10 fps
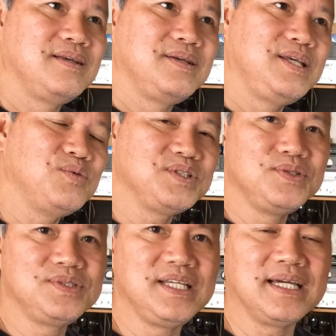He was
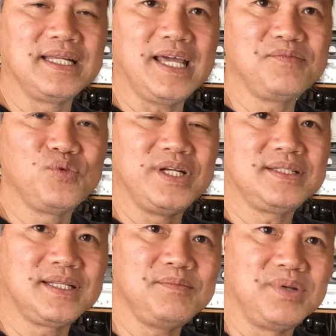using an
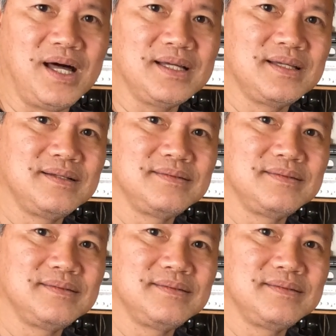F23 block,